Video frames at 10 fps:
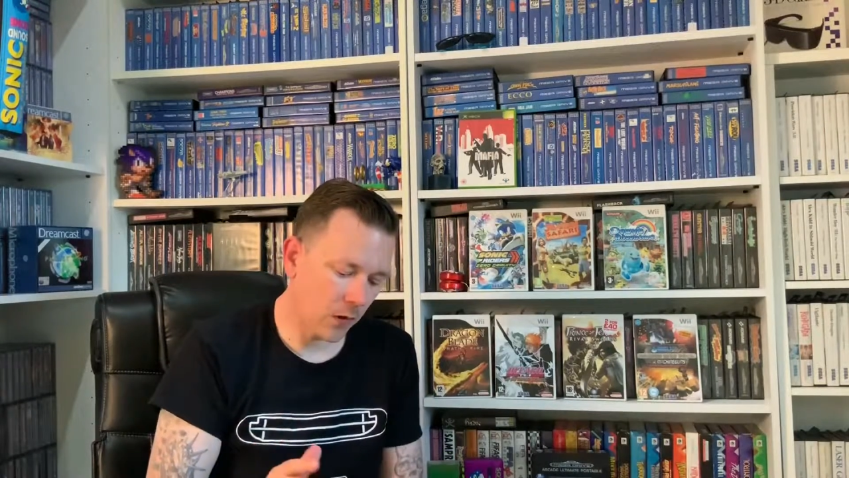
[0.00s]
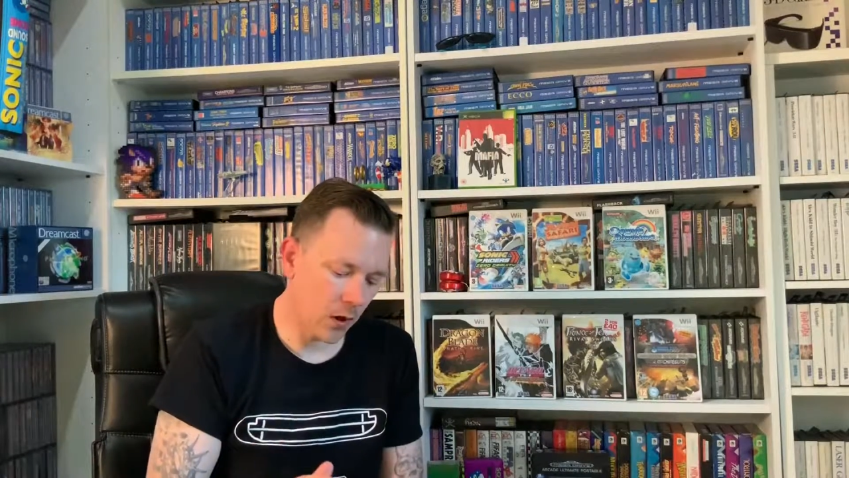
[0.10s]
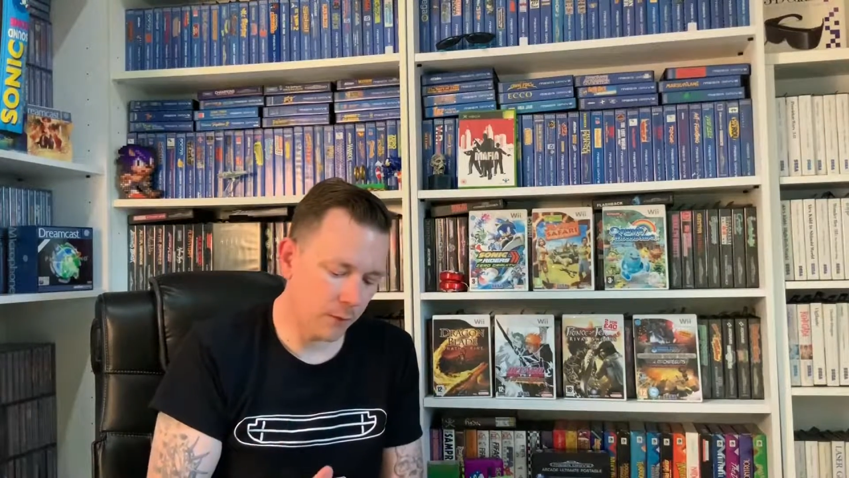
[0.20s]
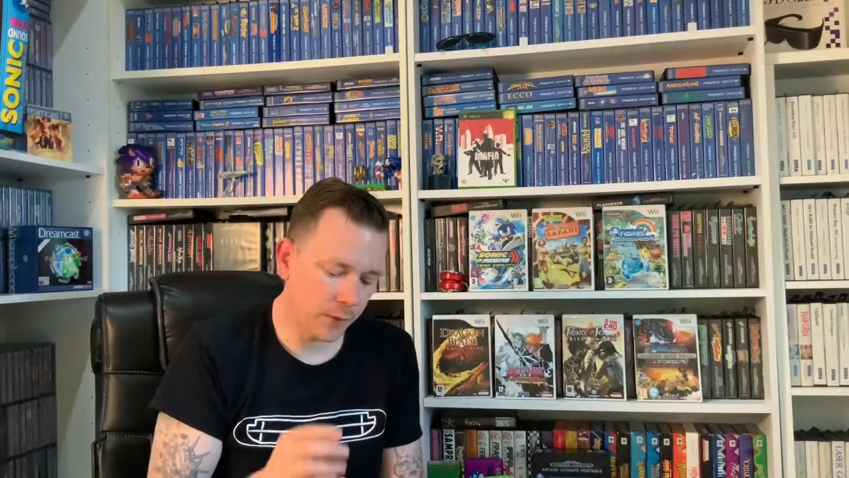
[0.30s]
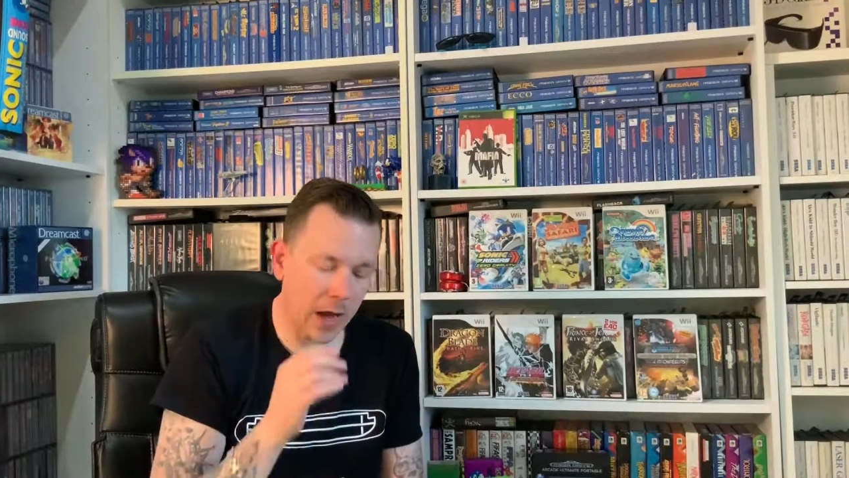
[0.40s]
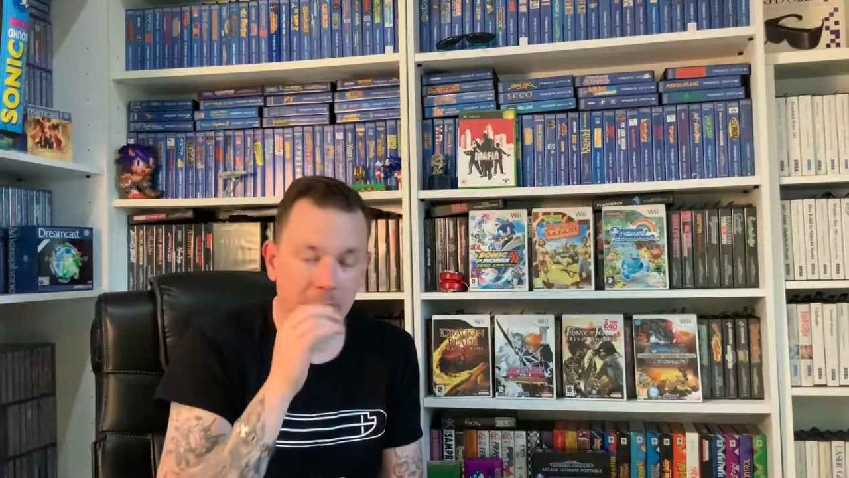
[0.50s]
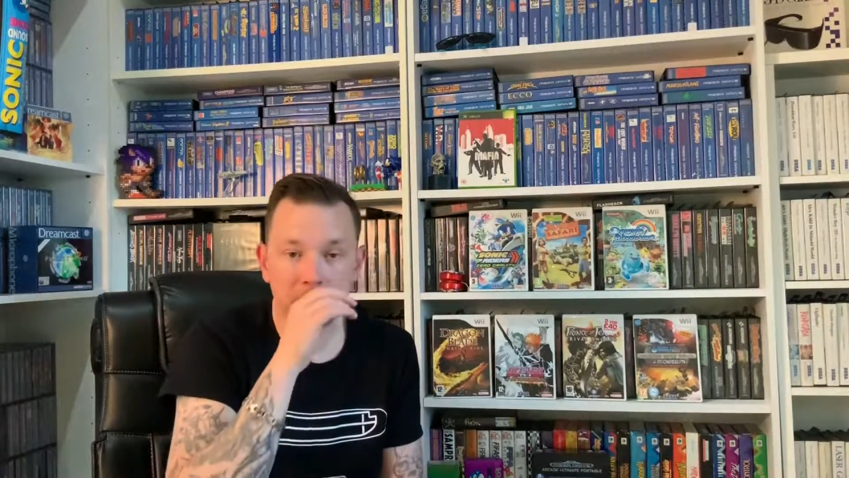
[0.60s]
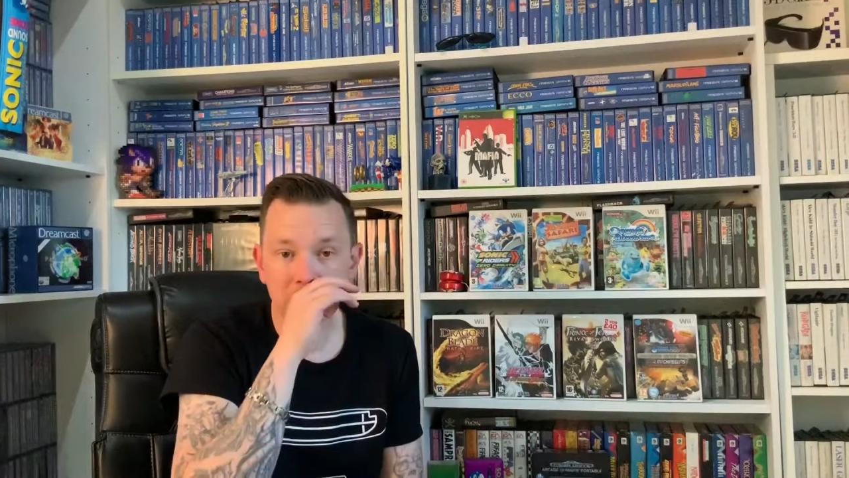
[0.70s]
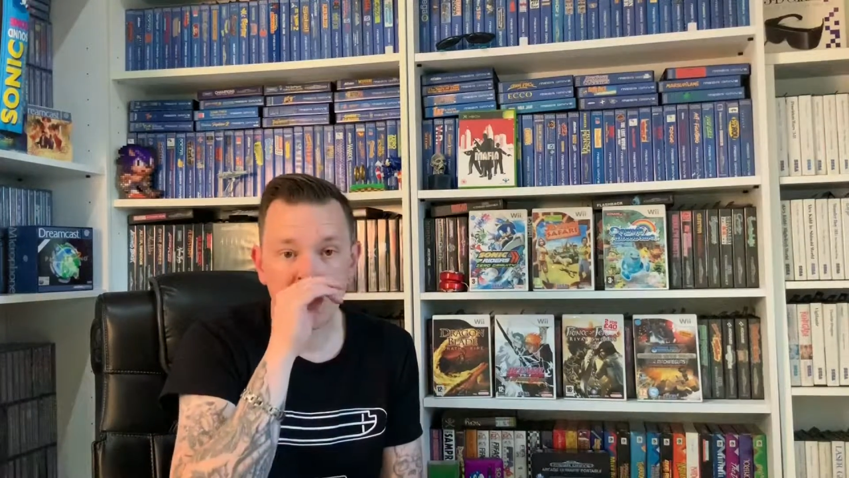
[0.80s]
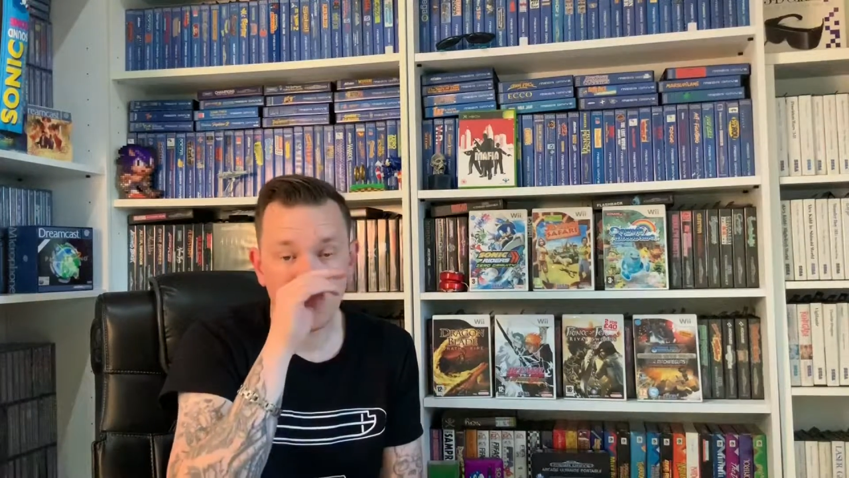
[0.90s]
of
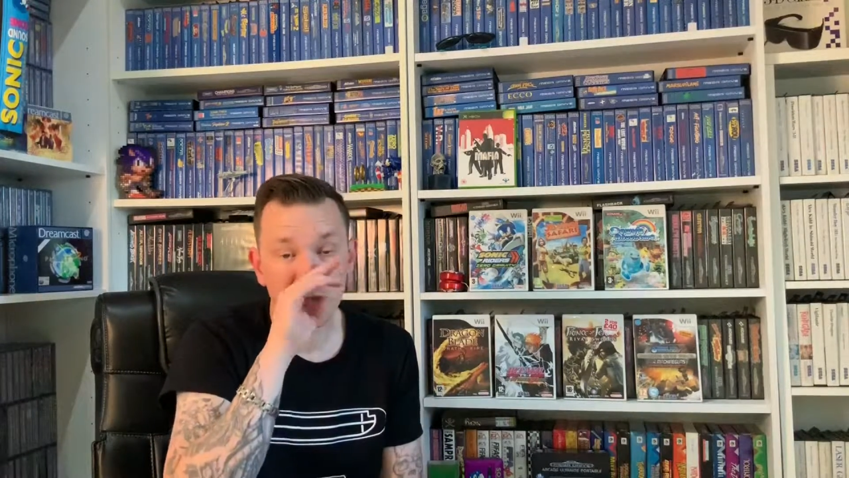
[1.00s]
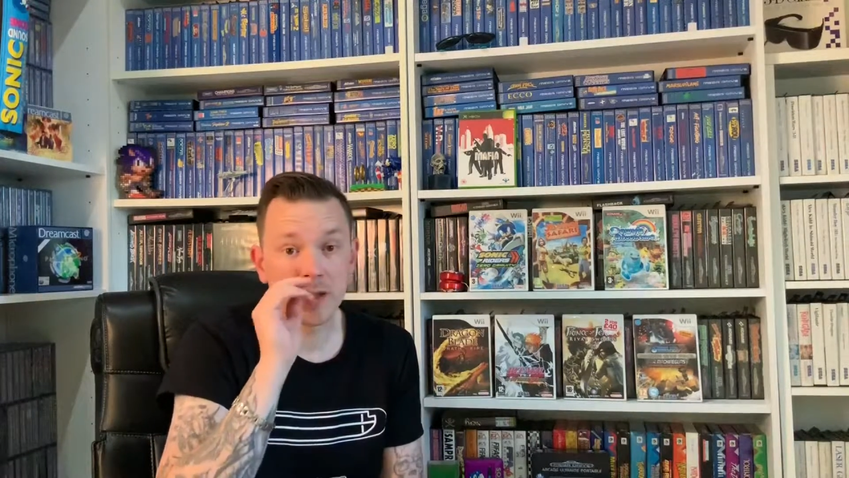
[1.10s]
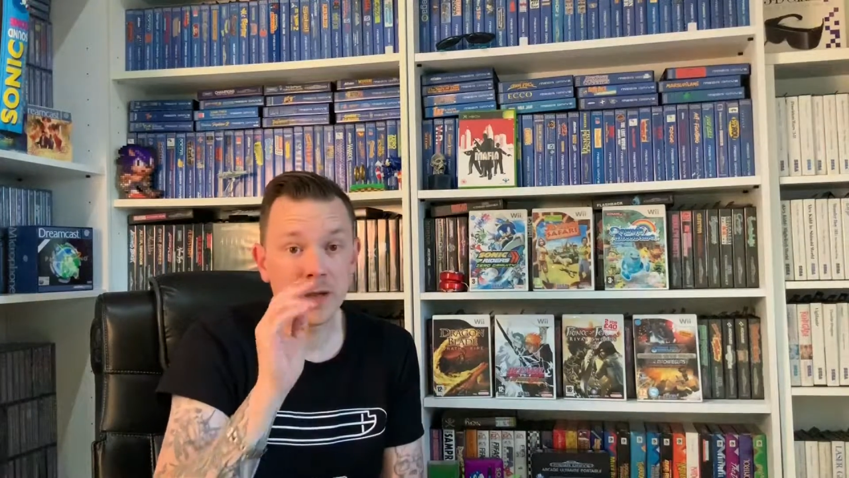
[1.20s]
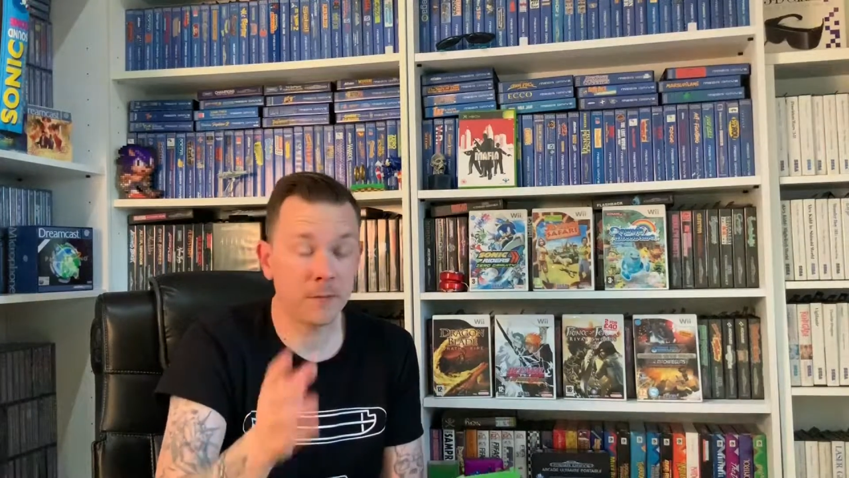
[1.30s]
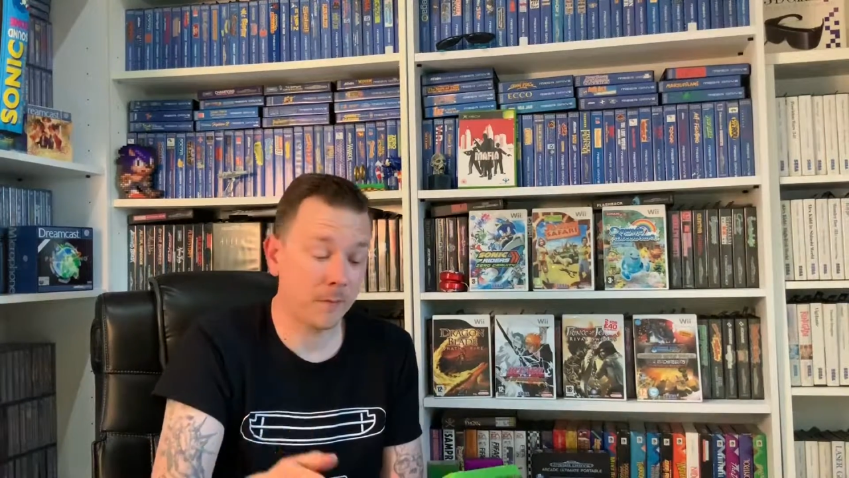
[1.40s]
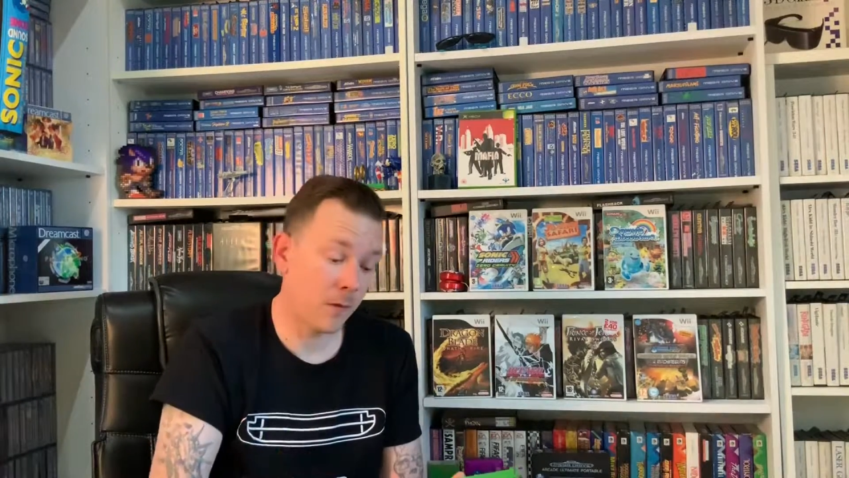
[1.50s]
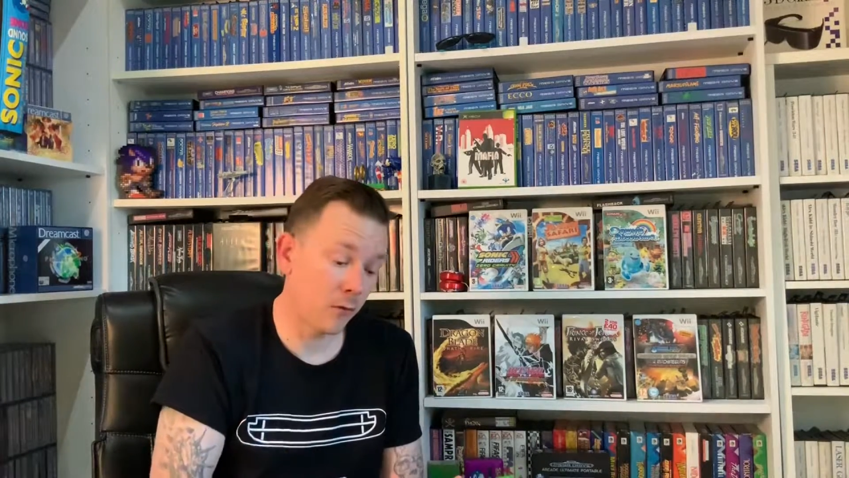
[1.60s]
games on the